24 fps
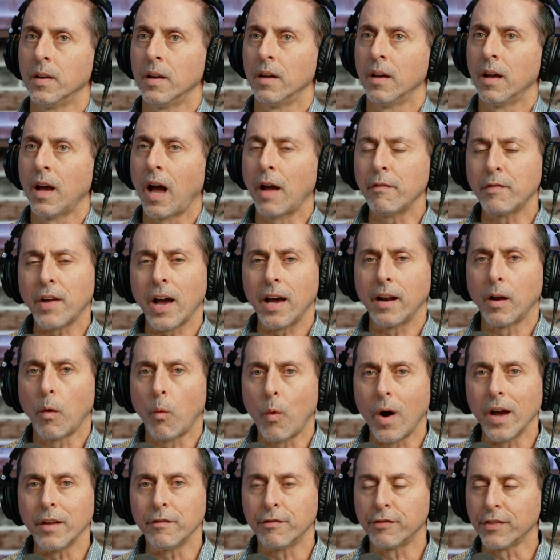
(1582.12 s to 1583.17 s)
I've kind of
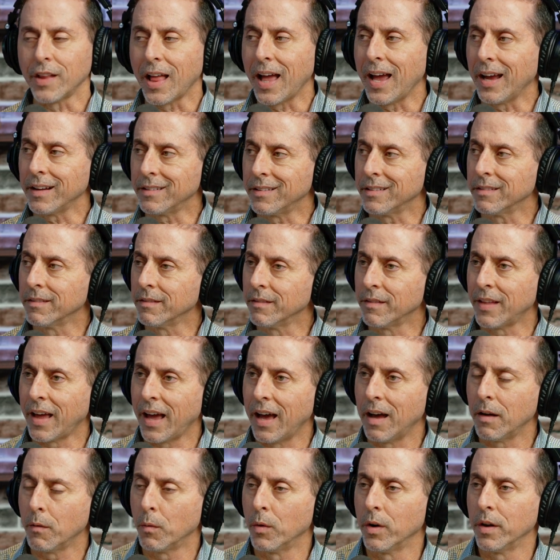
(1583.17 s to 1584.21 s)
white flagged
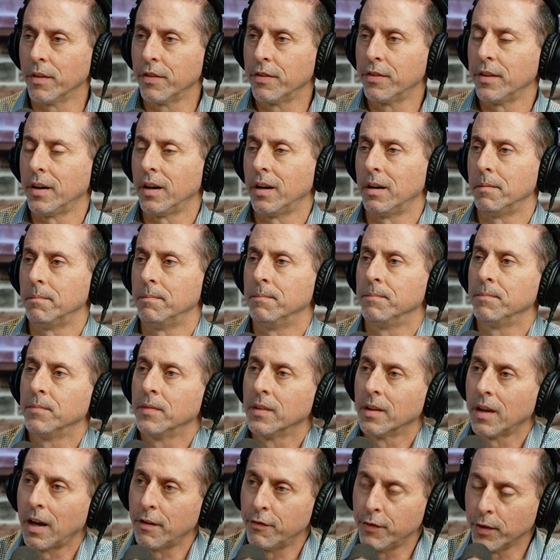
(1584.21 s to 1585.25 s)
that with,
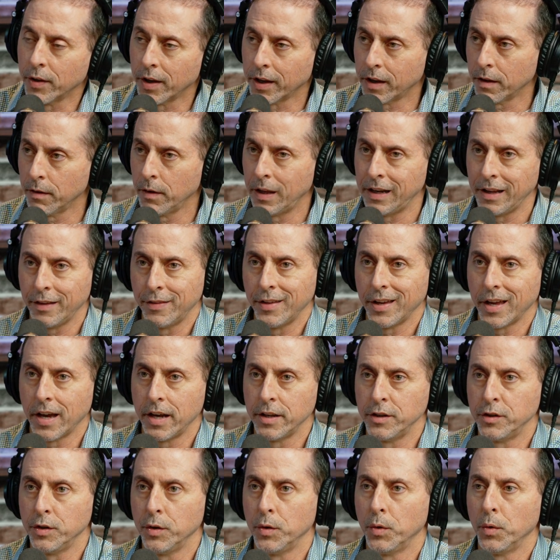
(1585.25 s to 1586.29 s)
I feel like anything I
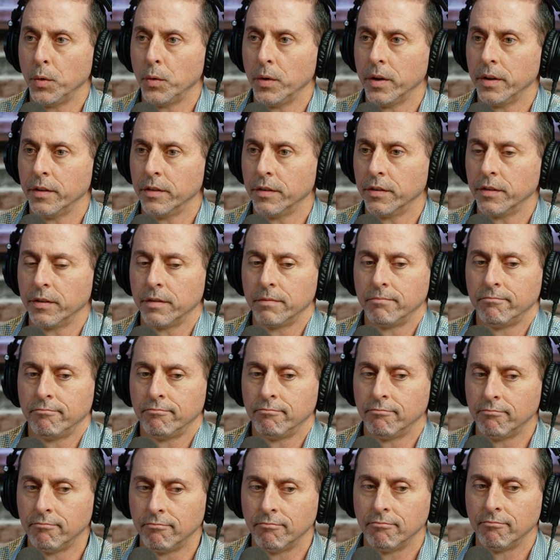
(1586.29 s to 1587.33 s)
do is
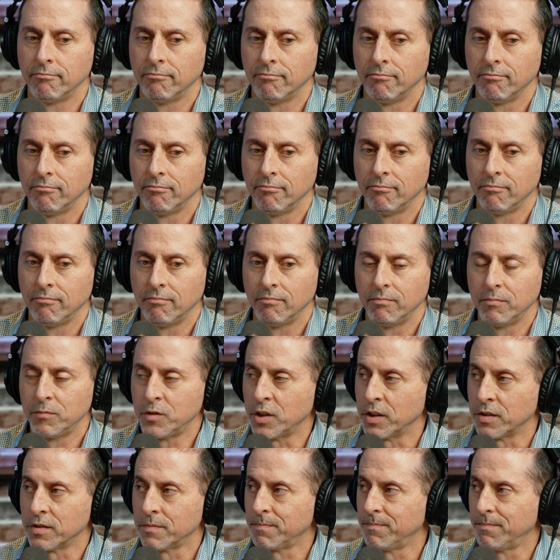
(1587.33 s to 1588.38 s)

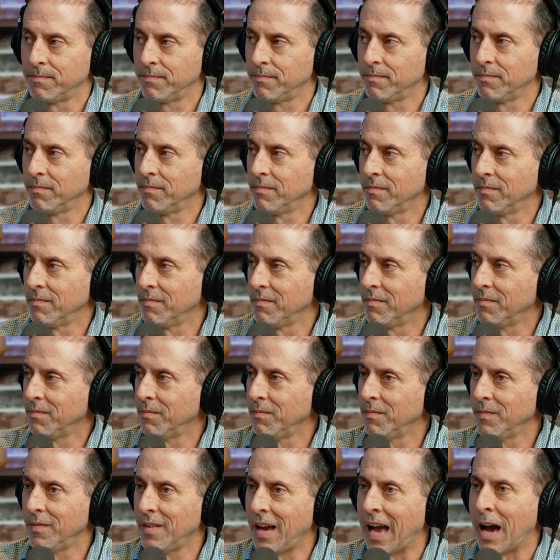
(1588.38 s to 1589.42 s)
just
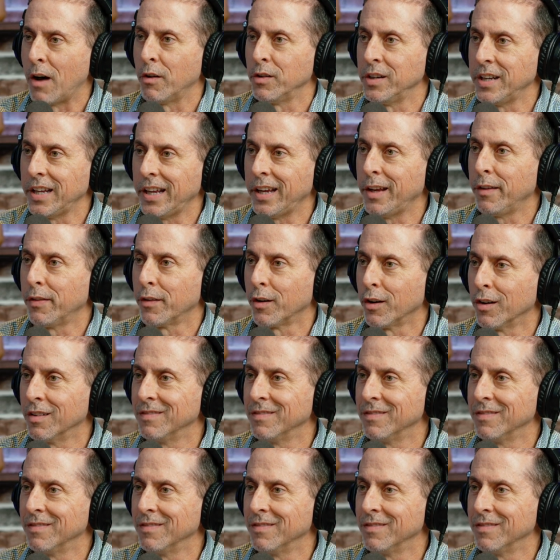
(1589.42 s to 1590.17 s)
out in the ether.